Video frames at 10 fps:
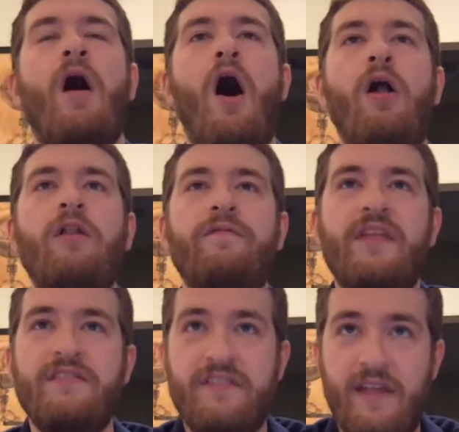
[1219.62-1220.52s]
all of
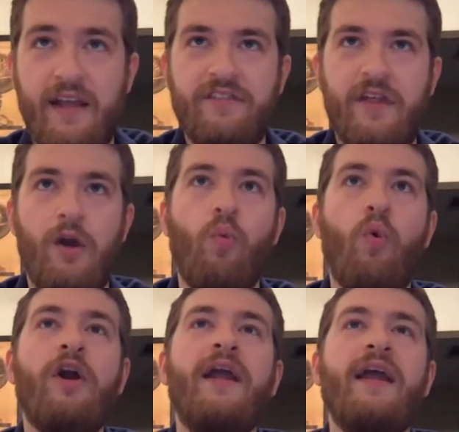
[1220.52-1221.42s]
these things that are
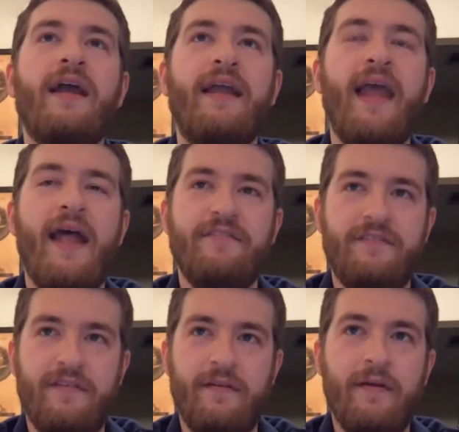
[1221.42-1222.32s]
working
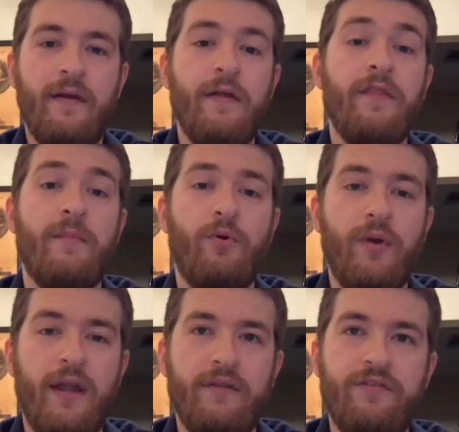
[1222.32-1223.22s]
against the
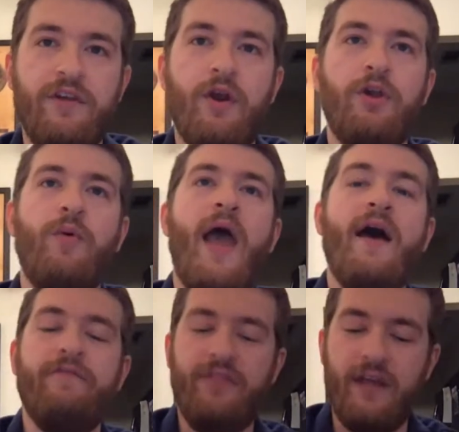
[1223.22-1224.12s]
Marines. You know, you
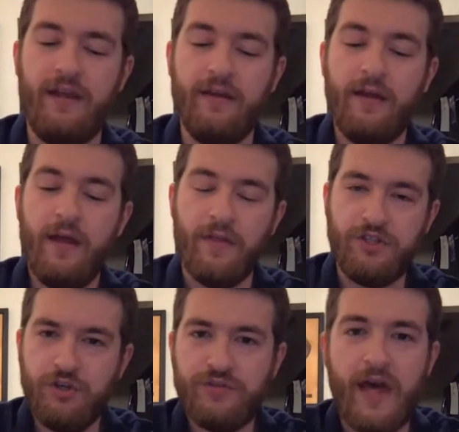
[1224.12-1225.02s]
have the the
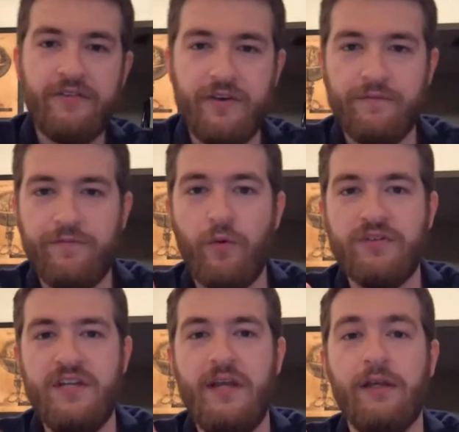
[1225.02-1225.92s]

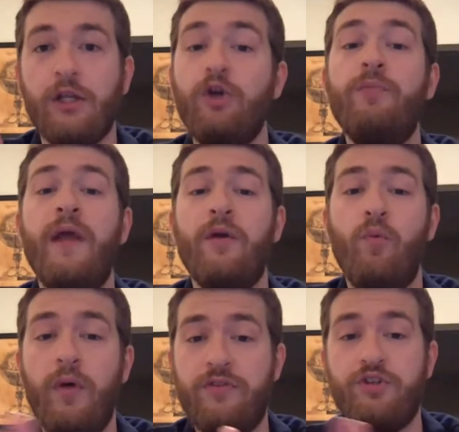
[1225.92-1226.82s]
2014 looming
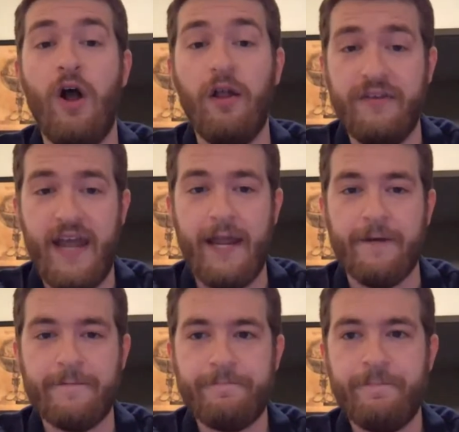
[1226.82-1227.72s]
withdrawal
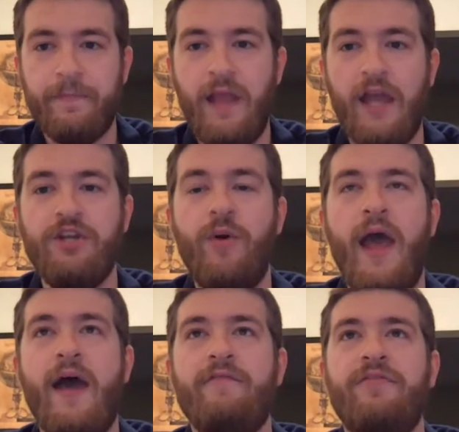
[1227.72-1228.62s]
date, and you
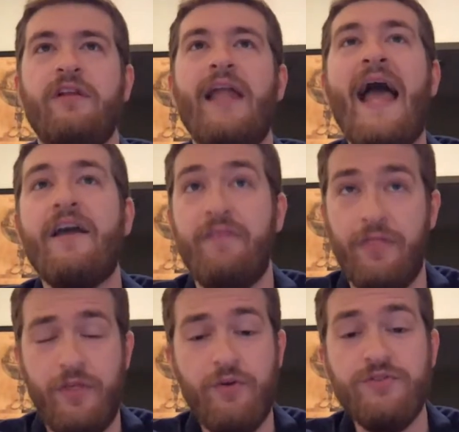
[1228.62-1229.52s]
have the lack of
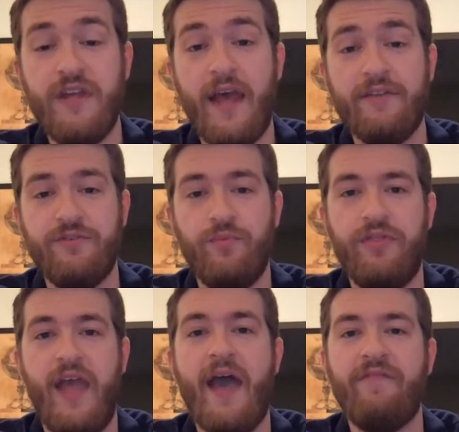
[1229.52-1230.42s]
enthusiasm
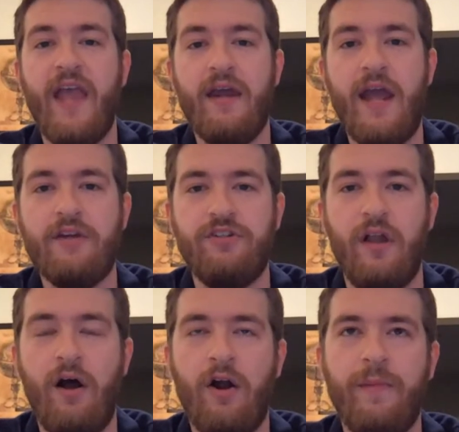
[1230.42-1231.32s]
with the Afghan
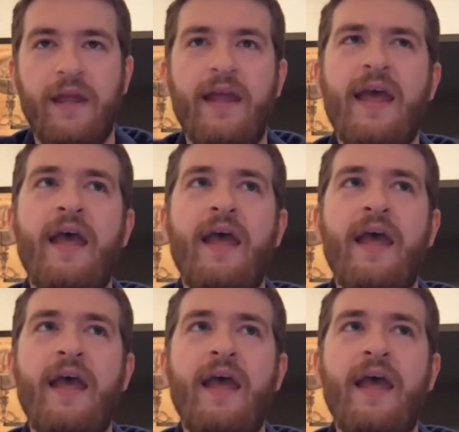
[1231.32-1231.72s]
National Army